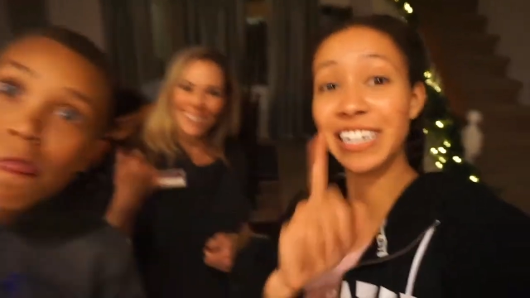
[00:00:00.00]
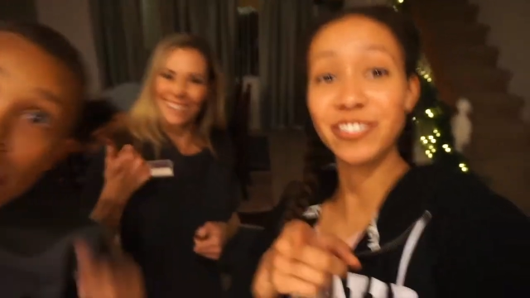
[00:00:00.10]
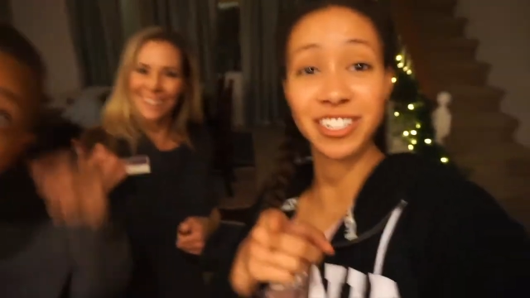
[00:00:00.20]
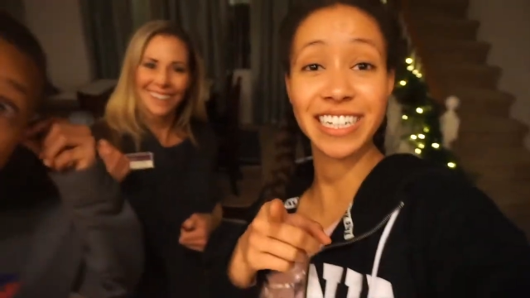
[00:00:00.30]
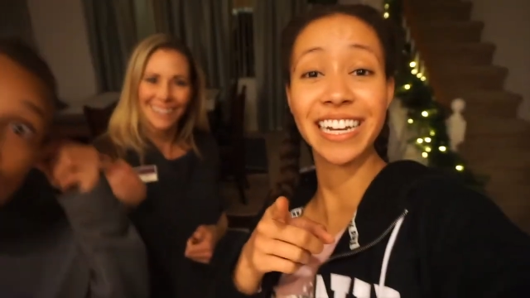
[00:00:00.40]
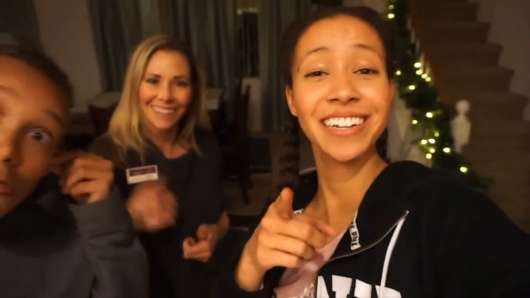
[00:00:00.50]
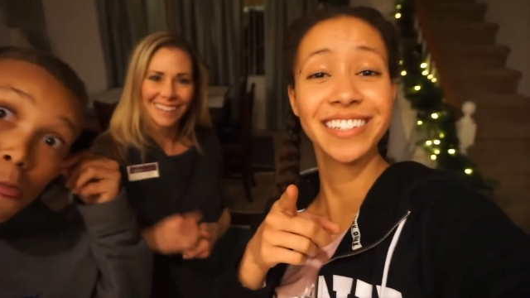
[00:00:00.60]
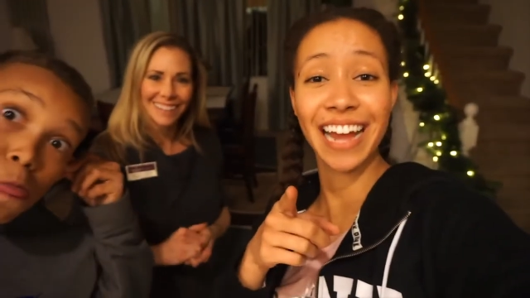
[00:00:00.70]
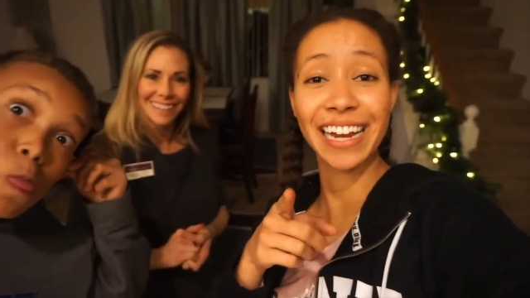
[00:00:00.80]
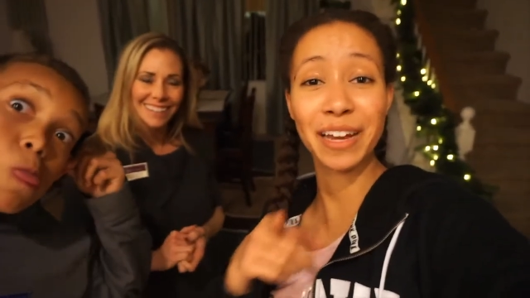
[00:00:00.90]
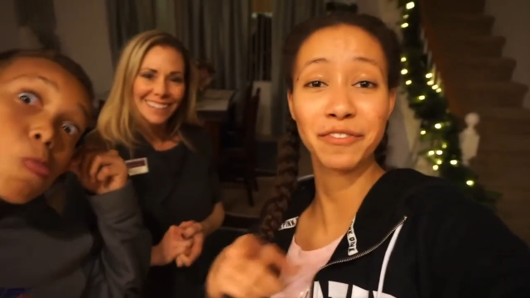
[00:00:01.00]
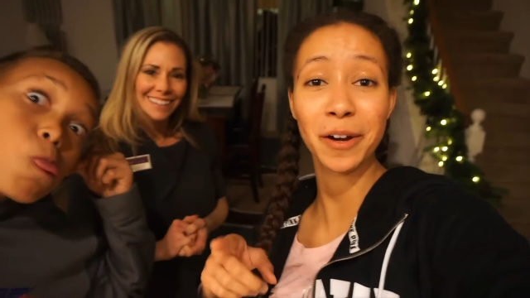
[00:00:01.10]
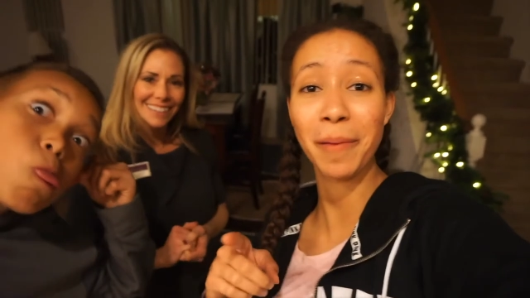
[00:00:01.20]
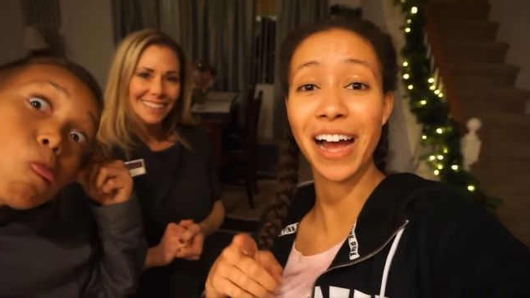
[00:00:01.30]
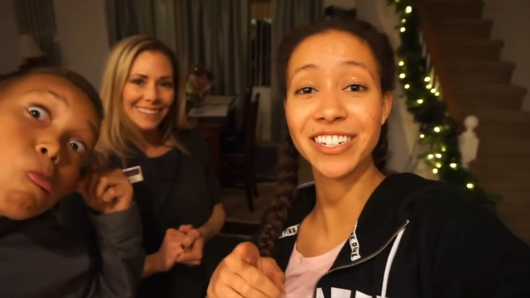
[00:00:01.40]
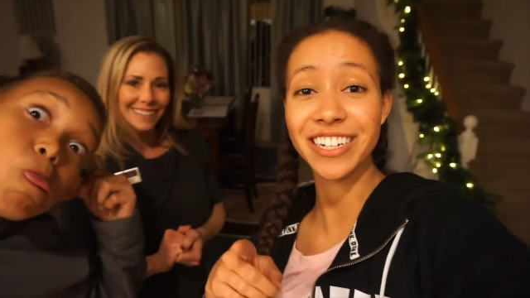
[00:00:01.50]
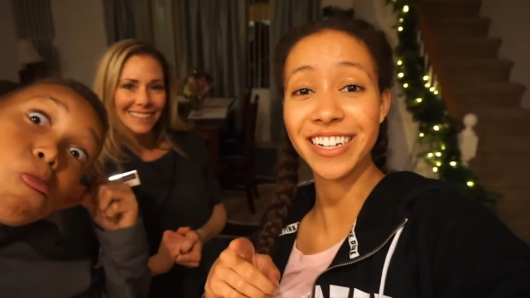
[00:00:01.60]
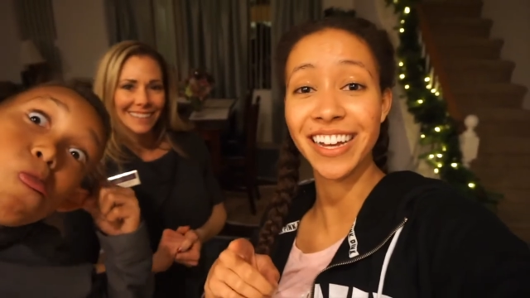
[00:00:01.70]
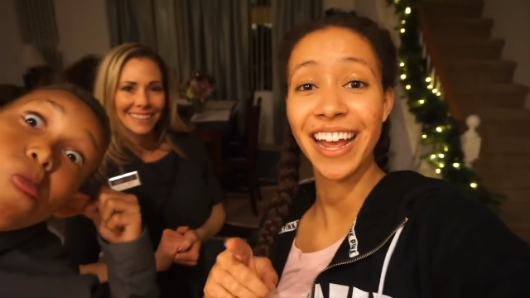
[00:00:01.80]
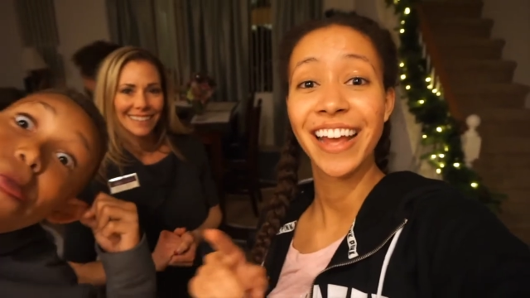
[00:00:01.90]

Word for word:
Speaker 1: interested in signing up for a pageant,